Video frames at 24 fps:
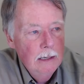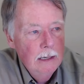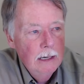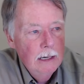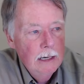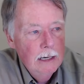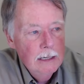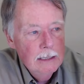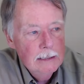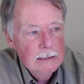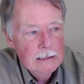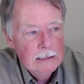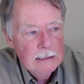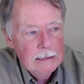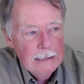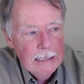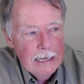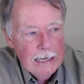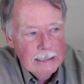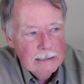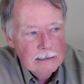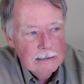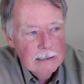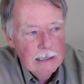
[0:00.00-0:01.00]
Uh, it's a
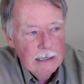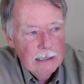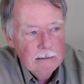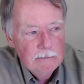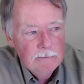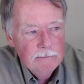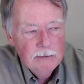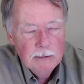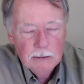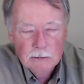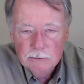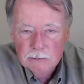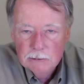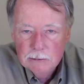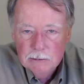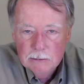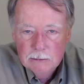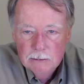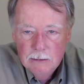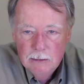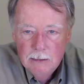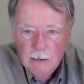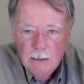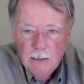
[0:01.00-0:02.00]
tanzanite filter.
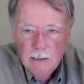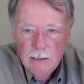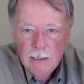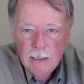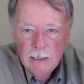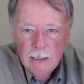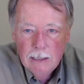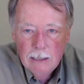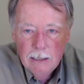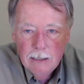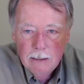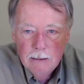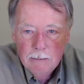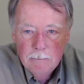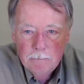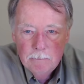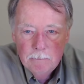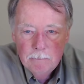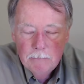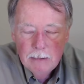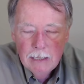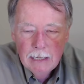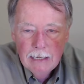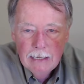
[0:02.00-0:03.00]

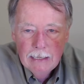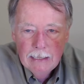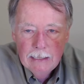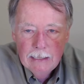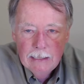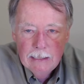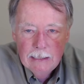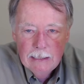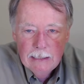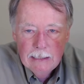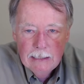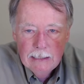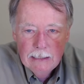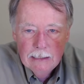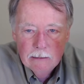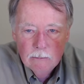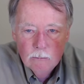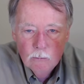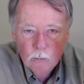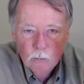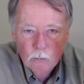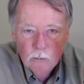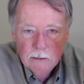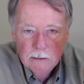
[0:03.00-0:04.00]
Um, and it
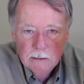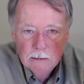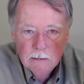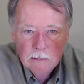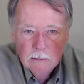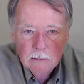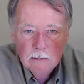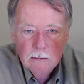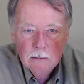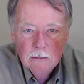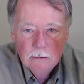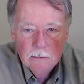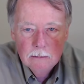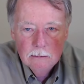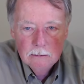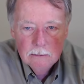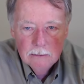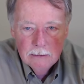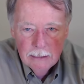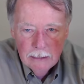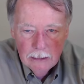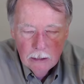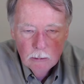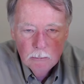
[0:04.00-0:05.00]
will
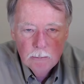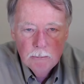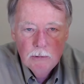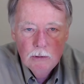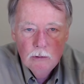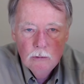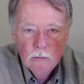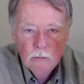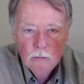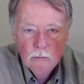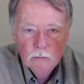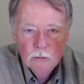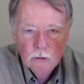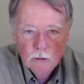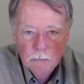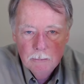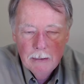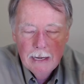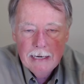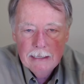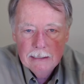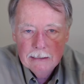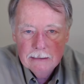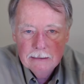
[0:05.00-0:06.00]
help you
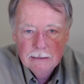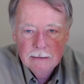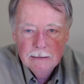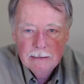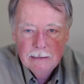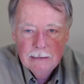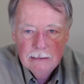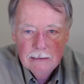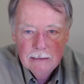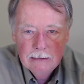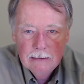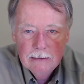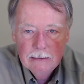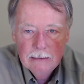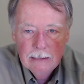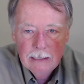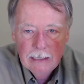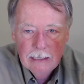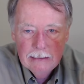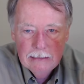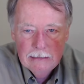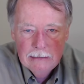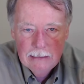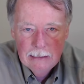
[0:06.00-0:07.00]
dramatically in
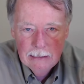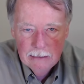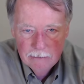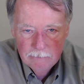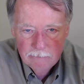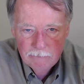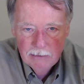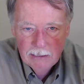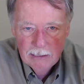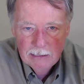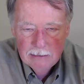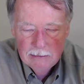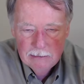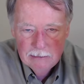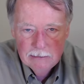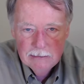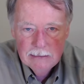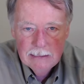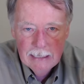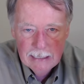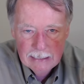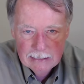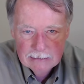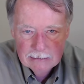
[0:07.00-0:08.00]
identifying
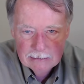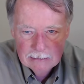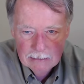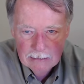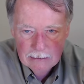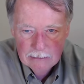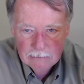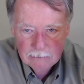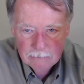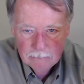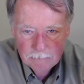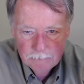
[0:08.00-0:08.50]
tanzanite.